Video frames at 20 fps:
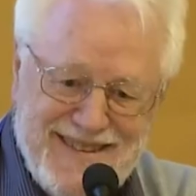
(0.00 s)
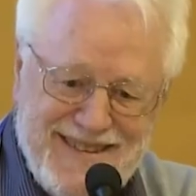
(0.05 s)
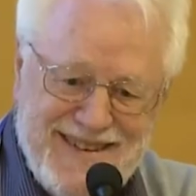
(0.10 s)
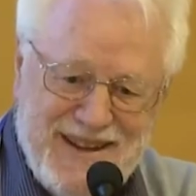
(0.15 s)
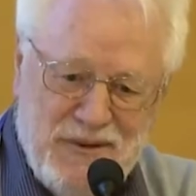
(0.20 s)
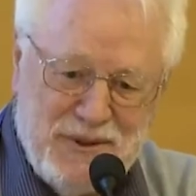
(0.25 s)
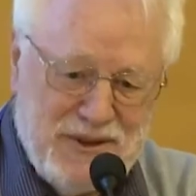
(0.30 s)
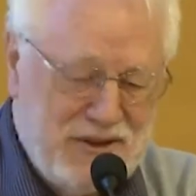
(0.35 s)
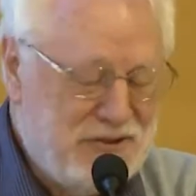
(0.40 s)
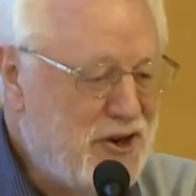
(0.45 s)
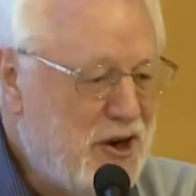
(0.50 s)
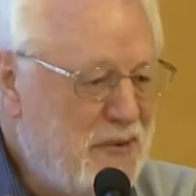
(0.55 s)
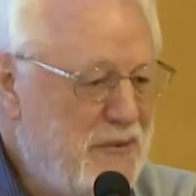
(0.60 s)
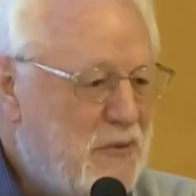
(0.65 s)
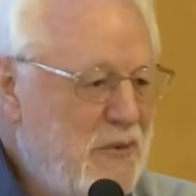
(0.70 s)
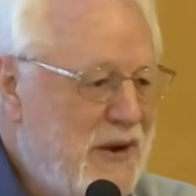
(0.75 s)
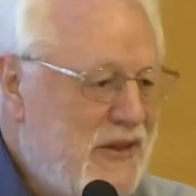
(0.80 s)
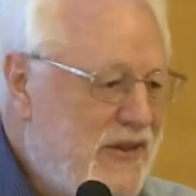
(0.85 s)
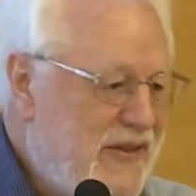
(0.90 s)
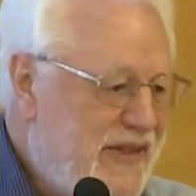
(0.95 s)
It will
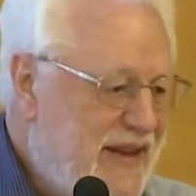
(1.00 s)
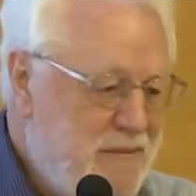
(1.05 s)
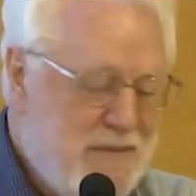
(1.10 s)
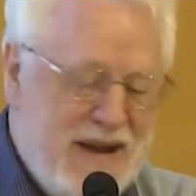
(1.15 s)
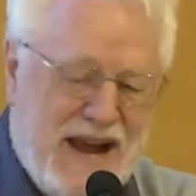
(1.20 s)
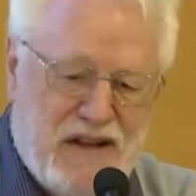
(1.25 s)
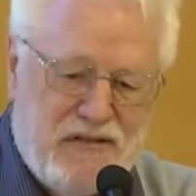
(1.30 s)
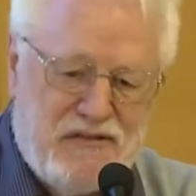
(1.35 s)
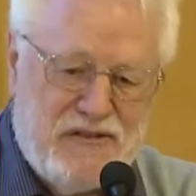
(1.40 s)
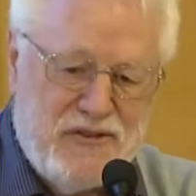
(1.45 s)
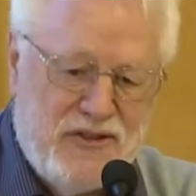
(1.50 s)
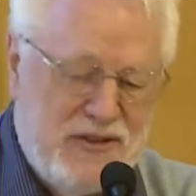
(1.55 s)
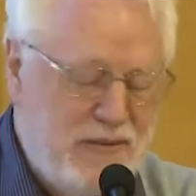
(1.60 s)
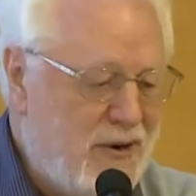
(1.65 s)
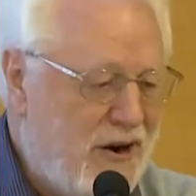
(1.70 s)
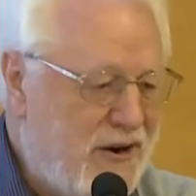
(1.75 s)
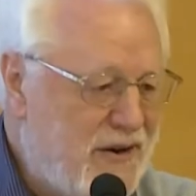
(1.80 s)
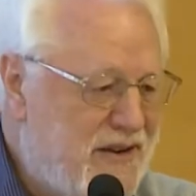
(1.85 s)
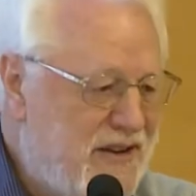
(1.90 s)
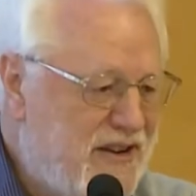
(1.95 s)
determine whether they master the
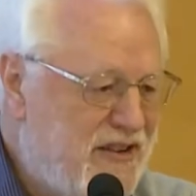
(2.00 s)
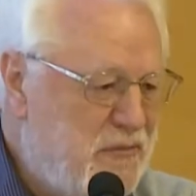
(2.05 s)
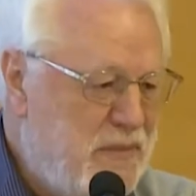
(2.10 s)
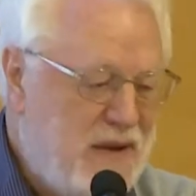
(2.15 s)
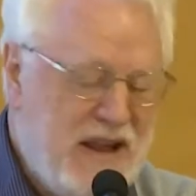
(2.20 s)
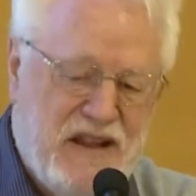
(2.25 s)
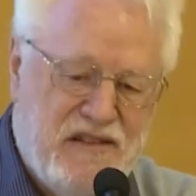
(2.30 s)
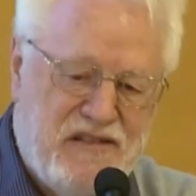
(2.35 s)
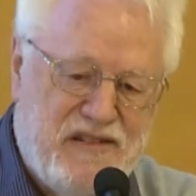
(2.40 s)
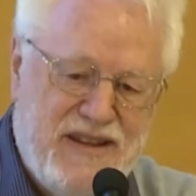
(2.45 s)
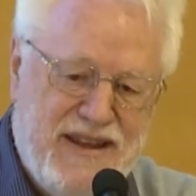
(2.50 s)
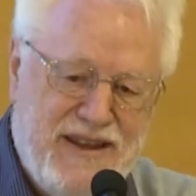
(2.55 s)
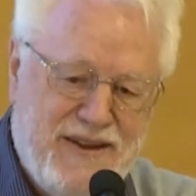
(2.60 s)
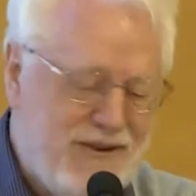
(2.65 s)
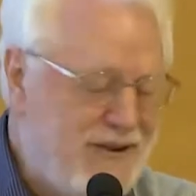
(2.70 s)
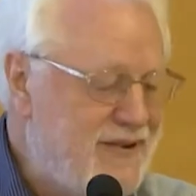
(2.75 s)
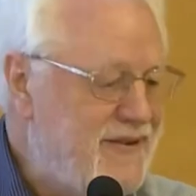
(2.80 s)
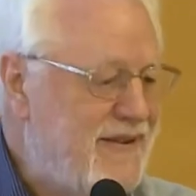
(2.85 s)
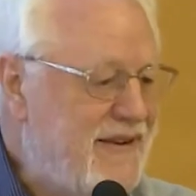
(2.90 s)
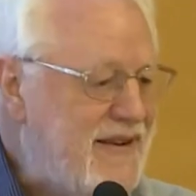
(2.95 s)
market of PC
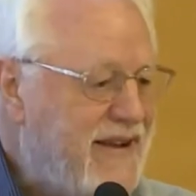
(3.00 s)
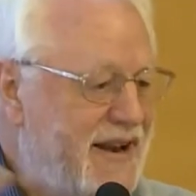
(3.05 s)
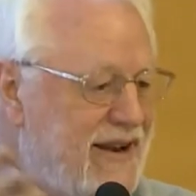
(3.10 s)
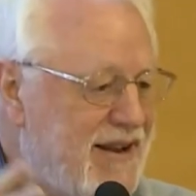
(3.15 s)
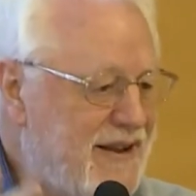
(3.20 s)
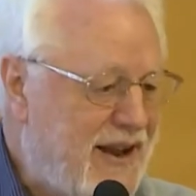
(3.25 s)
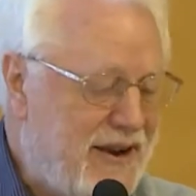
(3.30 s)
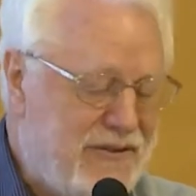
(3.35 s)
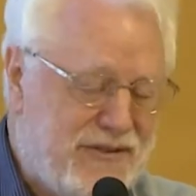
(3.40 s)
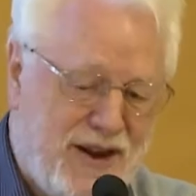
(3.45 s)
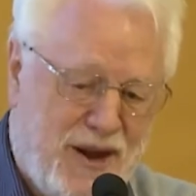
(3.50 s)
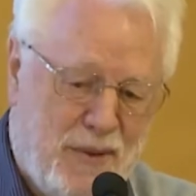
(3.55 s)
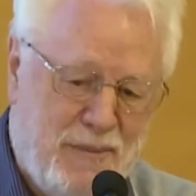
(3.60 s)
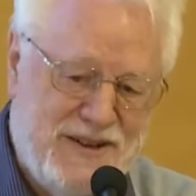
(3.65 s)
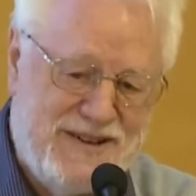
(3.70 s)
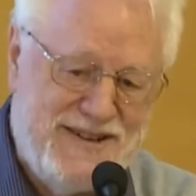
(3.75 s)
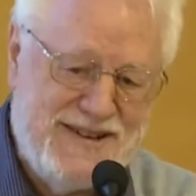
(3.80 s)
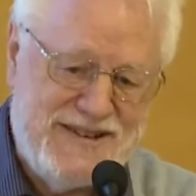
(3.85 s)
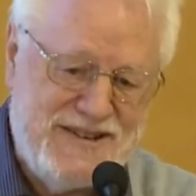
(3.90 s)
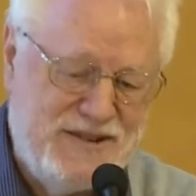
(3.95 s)
or get a lot of
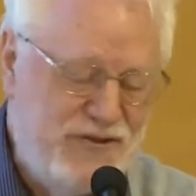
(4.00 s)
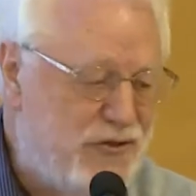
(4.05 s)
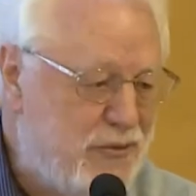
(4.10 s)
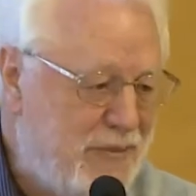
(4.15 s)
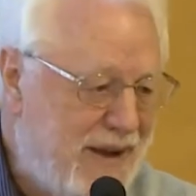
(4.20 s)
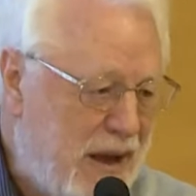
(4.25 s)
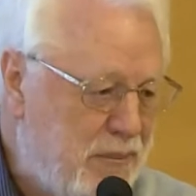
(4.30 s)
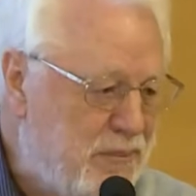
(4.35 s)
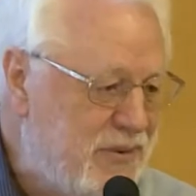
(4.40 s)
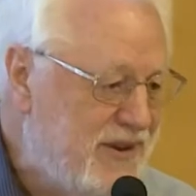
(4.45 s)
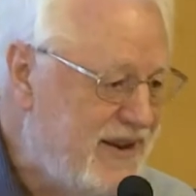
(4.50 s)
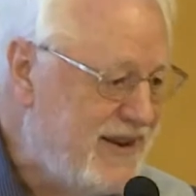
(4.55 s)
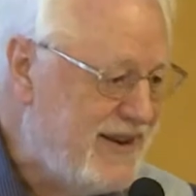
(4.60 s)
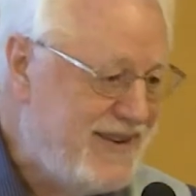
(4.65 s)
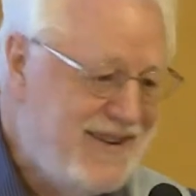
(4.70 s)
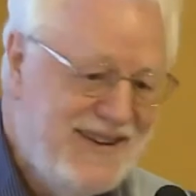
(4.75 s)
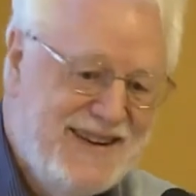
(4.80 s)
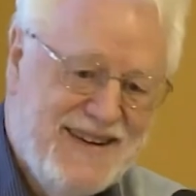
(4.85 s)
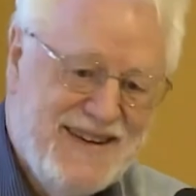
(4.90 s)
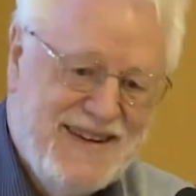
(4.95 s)
competition from Apple
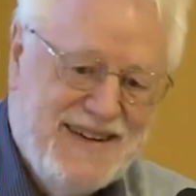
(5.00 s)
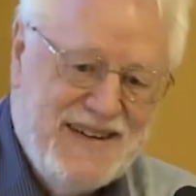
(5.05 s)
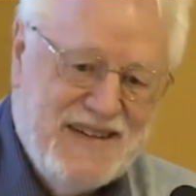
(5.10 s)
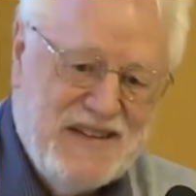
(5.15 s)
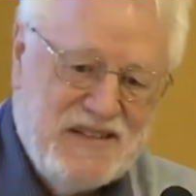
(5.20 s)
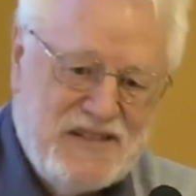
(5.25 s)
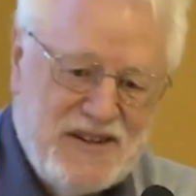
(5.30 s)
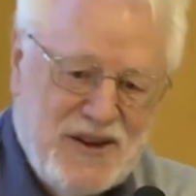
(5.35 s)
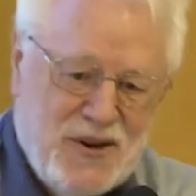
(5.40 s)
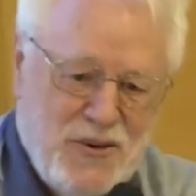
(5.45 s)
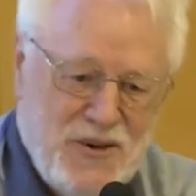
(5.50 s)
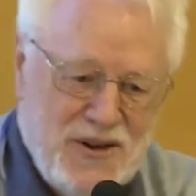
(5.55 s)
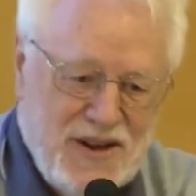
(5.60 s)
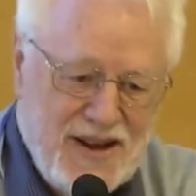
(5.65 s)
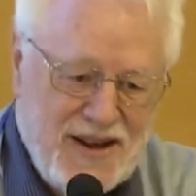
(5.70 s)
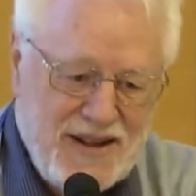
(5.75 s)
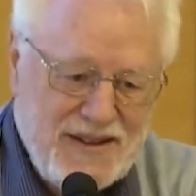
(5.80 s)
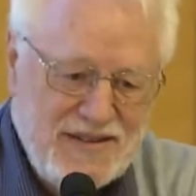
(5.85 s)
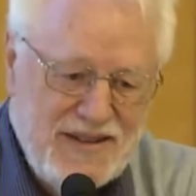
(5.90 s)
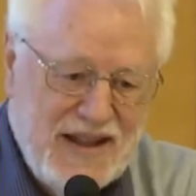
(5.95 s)
here.
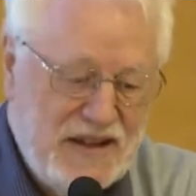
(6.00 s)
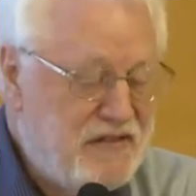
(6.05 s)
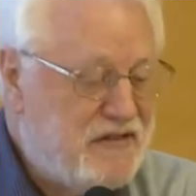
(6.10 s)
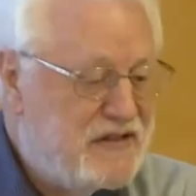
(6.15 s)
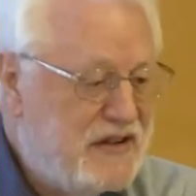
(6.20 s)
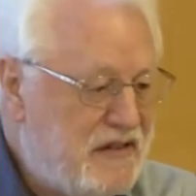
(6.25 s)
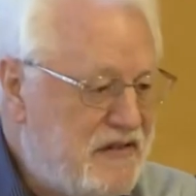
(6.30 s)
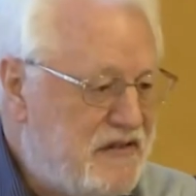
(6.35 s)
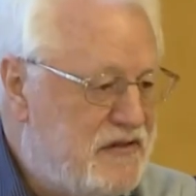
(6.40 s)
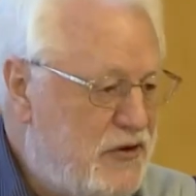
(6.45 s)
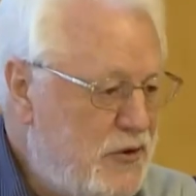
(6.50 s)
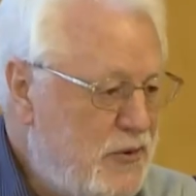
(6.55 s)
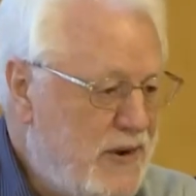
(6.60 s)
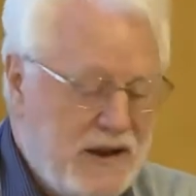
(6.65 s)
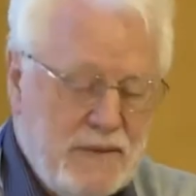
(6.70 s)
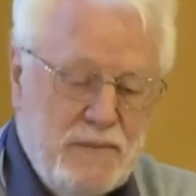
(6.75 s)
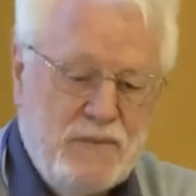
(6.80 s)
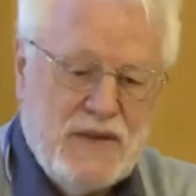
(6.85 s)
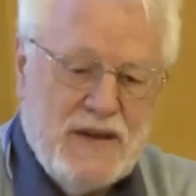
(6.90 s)
So let's just do it.